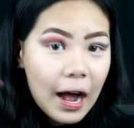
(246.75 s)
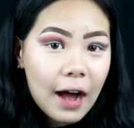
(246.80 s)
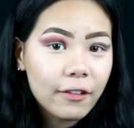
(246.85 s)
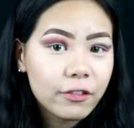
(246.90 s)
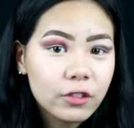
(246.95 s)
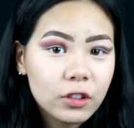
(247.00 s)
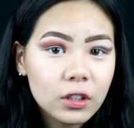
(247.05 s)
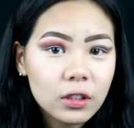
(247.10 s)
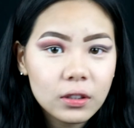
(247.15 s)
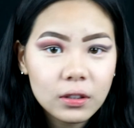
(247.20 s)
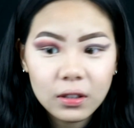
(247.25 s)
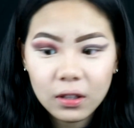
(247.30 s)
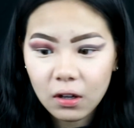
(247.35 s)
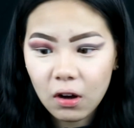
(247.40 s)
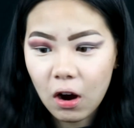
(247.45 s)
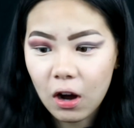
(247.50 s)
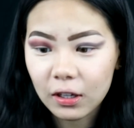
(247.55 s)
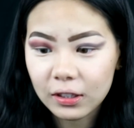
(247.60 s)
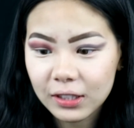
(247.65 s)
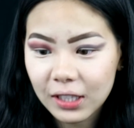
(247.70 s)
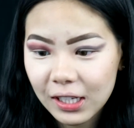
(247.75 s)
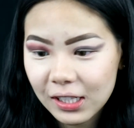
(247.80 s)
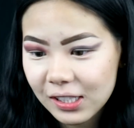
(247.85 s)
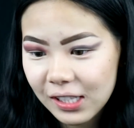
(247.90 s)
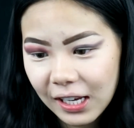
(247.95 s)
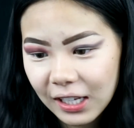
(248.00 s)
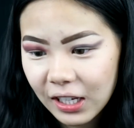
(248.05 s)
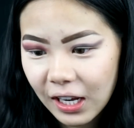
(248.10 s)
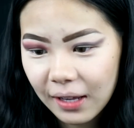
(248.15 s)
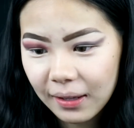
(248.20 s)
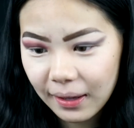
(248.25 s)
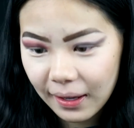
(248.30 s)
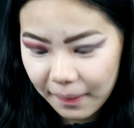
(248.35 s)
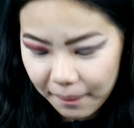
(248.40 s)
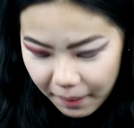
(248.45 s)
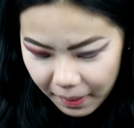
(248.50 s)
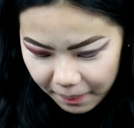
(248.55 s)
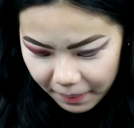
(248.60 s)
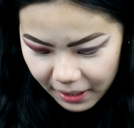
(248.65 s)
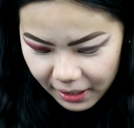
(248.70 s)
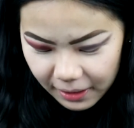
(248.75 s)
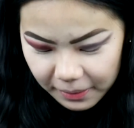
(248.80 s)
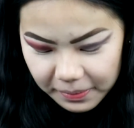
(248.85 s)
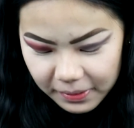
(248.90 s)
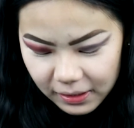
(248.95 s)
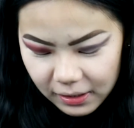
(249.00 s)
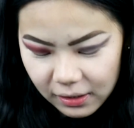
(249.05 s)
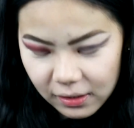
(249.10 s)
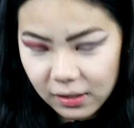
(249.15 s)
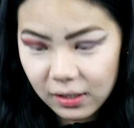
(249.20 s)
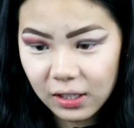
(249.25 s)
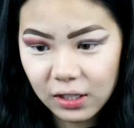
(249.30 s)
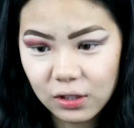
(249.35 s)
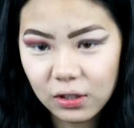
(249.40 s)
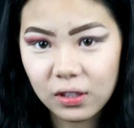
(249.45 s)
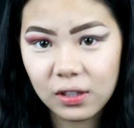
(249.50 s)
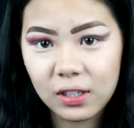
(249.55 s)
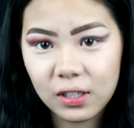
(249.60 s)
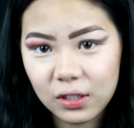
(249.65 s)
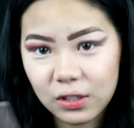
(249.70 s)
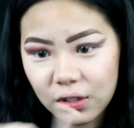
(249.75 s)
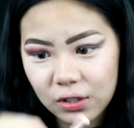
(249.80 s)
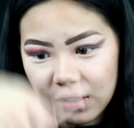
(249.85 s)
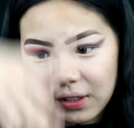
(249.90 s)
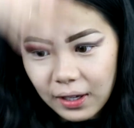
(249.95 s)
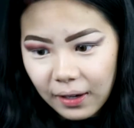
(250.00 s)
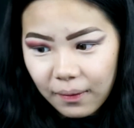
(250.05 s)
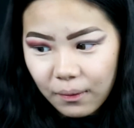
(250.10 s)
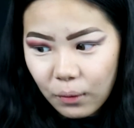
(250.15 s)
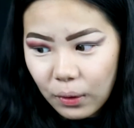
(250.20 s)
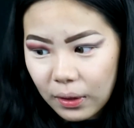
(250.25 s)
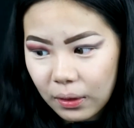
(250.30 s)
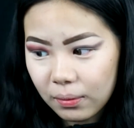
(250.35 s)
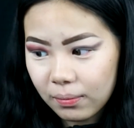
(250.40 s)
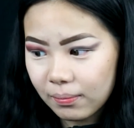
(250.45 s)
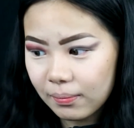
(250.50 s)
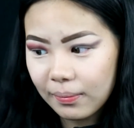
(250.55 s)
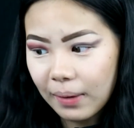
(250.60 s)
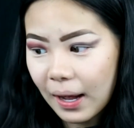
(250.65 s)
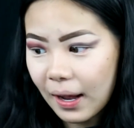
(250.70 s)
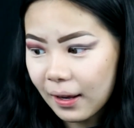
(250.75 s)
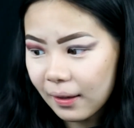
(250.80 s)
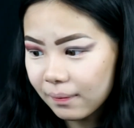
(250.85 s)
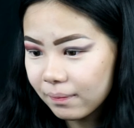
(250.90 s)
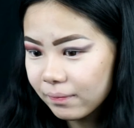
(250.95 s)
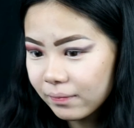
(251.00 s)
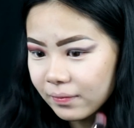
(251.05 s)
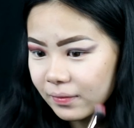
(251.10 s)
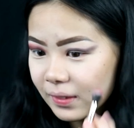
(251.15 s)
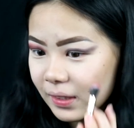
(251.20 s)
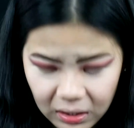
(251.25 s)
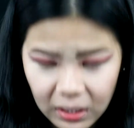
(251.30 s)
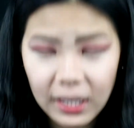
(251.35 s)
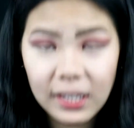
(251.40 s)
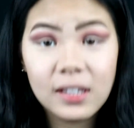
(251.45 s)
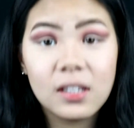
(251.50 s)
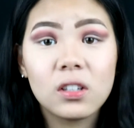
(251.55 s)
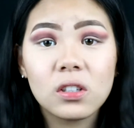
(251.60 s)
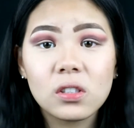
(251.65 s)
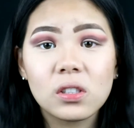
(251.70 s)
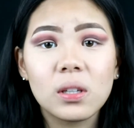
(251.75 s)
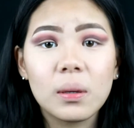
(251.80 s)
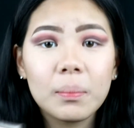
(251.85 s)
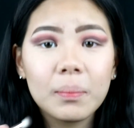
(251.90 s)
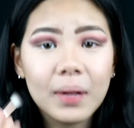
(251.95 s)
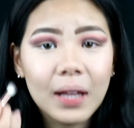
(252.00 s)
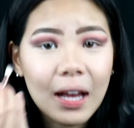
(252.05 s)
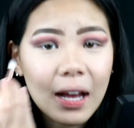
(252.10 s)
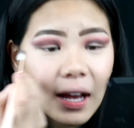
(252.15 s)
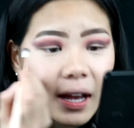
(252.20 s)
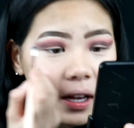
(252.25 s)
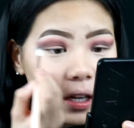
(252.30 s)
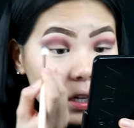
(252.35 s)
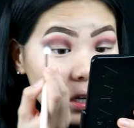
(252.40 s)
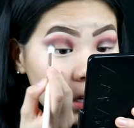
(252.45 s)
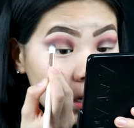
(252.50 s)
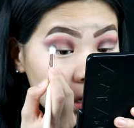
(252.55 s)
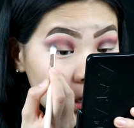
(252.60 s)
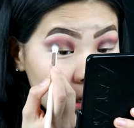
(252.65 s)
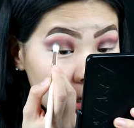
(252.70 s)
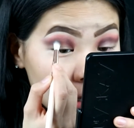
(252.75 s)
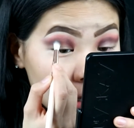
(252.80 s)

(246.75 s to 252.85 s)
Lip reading: After the contacts, like my makeup skills, they just like went by. I took some black.